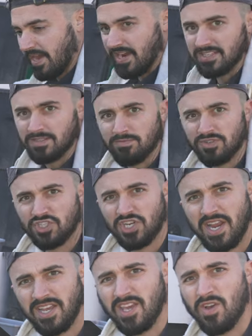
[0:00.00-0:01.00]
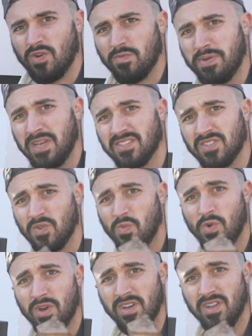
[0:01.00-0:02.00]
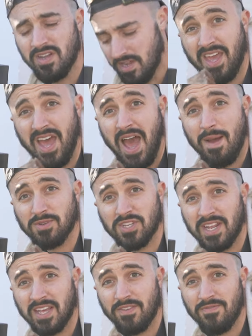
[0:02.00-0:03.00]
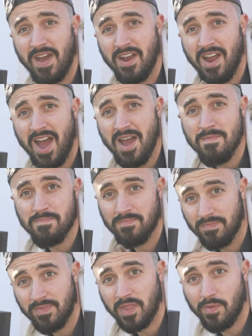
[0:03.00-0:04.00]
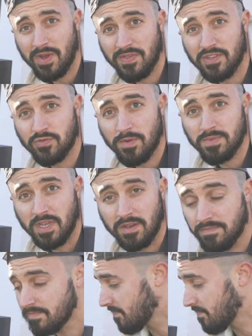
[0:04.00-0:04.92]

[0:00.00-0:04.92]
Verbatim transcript: Now I got some janky old pieces of wood. I'm just gonna get the fire hot, and then get these ribs on.